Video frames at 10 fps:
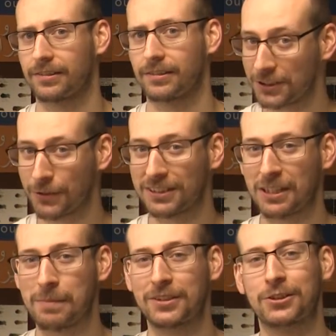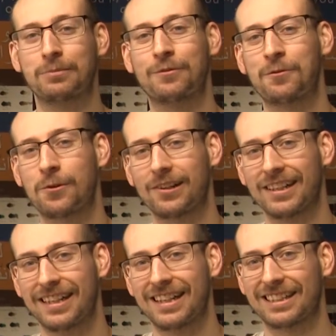Also, as I mentioned before,
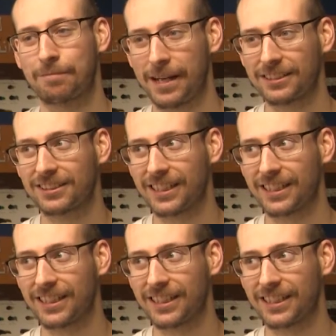the paints